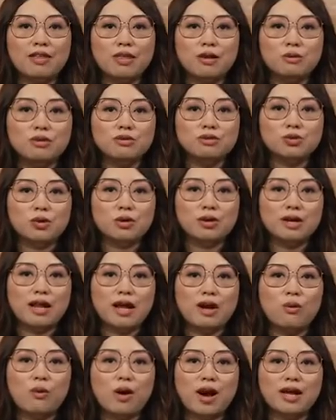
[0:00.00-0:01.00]
that we've sorted
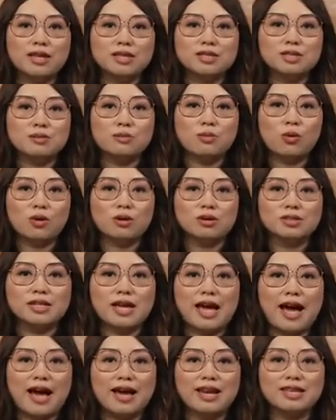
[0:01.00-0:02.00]
out why it's important
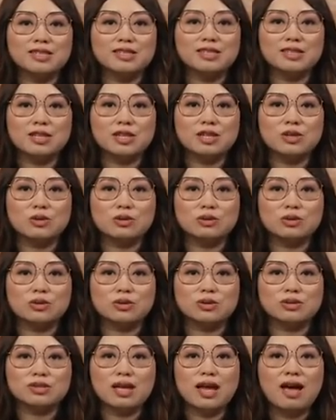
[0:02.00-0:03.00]
to add and delete
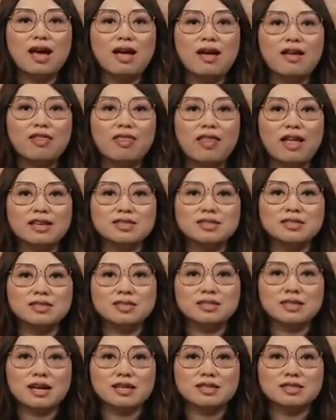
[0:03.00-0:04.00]
users, let's
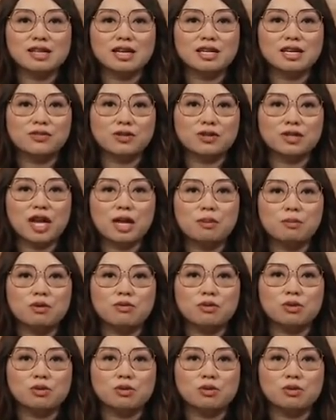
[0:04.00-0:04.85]
discuss a different type of